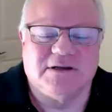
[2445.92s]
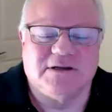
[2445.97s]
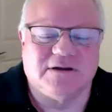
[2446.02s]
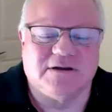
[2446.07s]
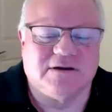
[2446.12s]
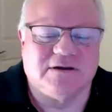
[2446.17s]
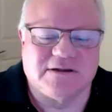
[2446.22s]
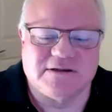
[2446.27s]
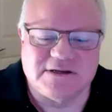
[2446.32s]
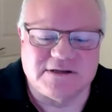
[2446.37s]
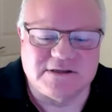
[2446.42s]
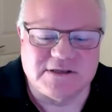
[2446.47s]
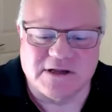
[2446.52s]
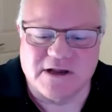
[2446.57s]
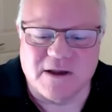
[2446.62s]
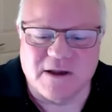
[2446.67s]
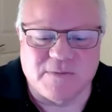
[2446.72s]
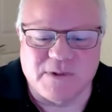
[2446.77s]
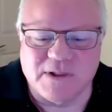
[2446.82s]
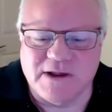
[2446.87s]
You know, it's the
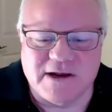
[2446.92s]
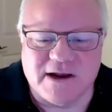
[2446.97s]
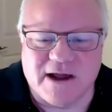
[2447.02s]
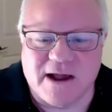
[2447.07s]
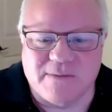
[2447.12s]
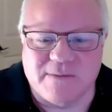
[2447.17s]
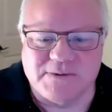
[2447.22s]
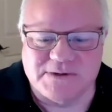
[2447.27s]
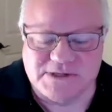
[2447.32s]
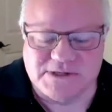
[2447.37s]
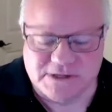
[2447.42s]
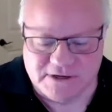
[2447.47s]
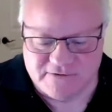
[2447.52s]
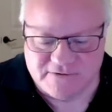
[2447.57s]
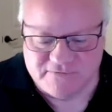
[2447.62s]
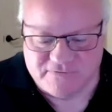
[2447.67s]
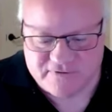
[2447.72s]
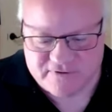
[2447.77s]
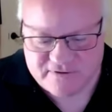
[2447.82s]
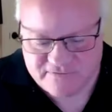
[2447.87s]
complete opposite
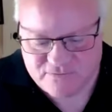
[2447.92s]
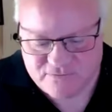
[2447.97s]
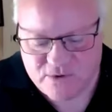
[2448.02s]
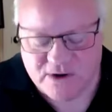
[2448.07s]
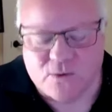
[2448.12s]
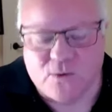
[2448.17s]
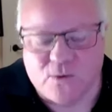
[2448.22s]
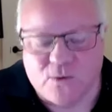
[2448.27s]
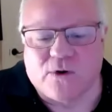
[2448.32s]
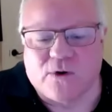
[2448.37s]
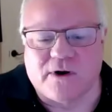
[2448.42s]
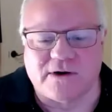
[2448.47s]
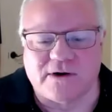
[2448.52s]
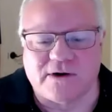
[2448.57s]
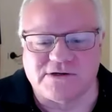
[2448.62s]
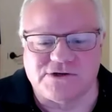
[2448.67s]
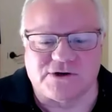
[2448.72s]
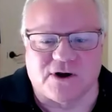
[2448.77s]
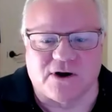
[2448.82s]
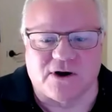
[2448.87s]
of what Warren
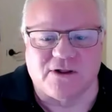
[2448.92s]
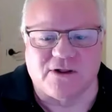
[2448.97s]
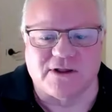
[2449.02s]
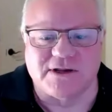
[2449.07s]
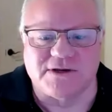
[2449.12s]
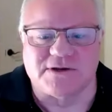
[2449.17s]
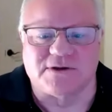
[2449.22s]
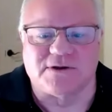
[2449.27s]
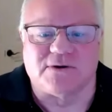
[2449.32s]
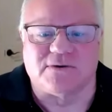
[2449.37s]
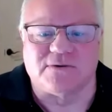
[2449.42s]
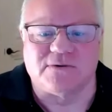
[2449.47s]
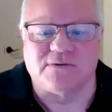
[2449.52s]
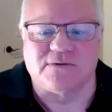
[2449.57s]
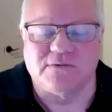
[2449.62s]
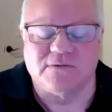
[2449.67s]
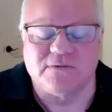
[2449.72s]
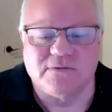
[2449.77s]
and Charlie do.